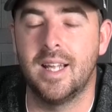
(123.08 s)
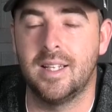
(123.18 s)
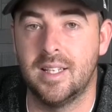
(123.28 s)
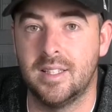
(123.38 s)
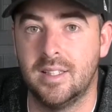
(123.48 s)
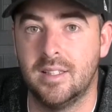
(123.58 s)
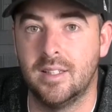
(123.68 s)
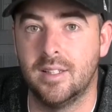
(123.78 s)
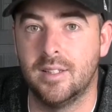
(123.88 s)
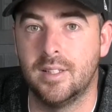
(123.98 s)
the, the,
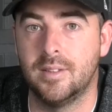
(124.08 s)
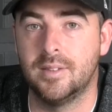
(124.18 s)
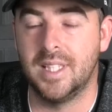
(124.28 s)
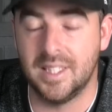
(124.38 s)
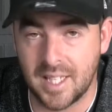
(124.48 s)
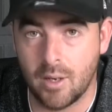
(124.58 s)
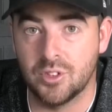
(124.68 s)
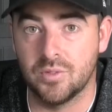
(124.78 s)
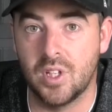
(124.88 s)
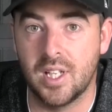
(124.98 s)
the details
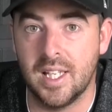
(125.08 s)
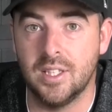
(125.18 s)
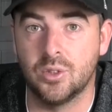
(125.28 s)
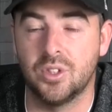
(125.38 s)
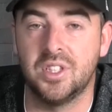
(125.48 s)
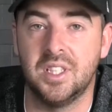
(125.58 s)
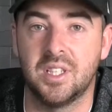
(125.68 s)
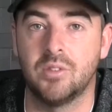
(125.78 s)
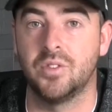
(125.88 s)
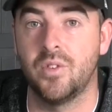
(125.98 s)
of the leads or the
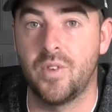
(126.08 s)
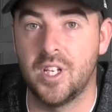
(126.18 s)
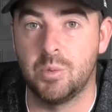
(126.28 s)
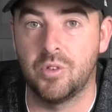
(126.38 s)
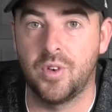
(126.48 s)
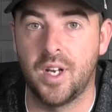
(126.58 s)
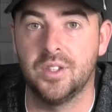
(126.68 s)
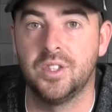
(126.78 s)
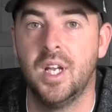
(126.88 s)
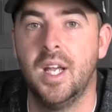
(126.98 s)
details of your Facebook
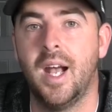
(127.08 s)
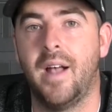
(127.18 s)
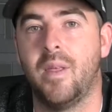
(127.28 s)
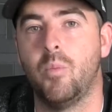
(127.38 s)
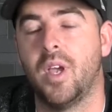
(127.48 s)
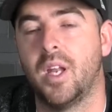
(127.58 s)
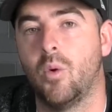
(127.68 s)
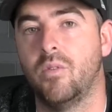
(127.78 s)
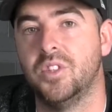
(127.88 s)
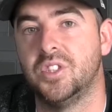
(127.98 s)
friends, and then we're going to
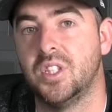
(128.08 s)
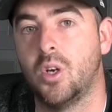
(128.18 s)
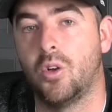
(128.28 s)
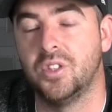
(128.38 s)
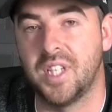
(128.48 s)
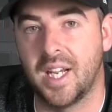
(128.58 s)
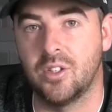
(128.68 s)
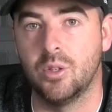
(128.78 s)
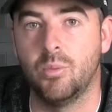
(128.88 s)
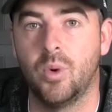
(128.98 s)
obviously contact
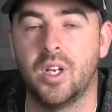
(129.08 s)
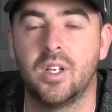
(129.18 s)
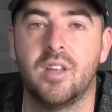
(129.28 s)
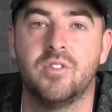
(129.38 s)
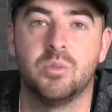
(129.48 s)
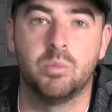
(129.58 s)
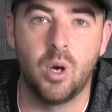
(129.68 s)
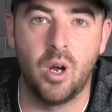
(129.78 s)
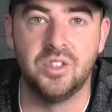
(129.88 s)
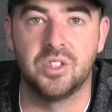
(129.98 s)
them. We're going to give some
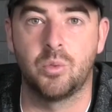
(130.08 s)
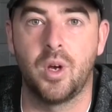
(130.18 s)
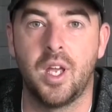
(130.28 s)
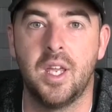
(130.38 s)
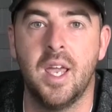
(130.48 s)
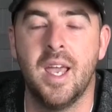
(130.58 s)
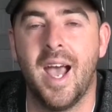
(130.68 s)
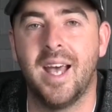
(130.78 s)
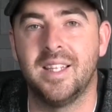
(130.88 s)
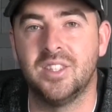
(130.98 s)
prizes away.
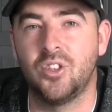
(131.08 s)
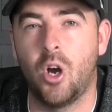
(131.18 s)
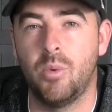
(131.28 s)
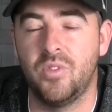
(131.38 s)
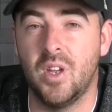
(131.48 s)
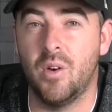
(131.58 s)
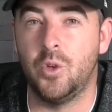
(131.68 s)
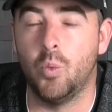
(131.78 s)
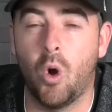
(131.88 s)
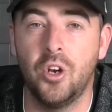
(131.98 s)
At this time of year, if
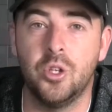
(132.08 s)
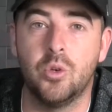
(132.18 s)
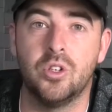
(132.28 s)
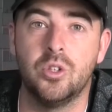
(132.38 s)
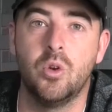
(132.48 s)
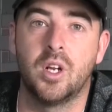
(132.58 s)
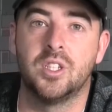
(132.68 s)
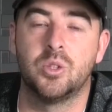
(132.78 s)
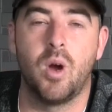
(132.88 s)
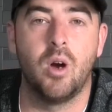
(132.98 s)
you want, you can do like a
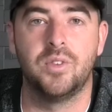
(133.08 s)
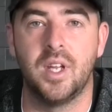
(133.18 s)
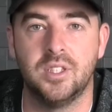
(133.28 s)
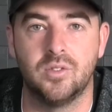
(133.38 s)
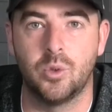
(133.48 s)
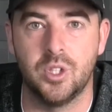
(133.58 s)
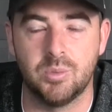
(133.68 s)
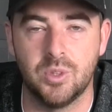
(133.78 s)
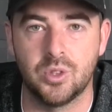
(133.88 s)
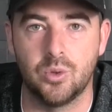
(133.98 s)
12 days of
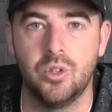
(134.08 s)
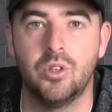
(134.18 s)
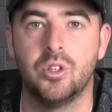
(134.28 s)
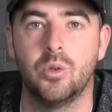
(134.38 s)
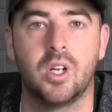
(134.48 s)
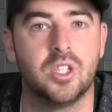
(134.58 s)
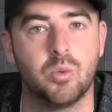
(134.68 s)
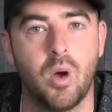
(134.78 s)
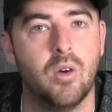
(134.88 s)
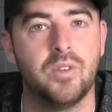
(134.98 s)
Christmas or you can do like a
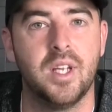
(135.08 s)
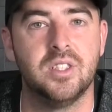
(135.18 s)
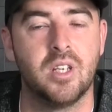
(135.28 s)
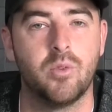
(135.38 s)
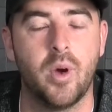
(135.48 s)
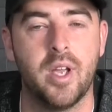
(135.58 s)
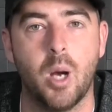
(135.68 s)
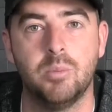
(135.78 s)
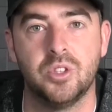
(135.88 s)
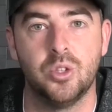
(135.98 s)
12 days giveaway
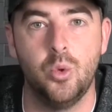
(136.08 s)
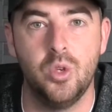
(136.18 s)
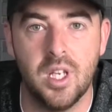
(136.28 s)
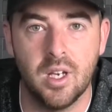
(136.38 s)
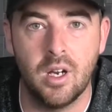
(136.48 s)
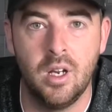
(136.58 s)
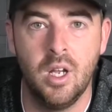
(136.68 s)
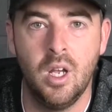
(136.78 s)
up to New Year.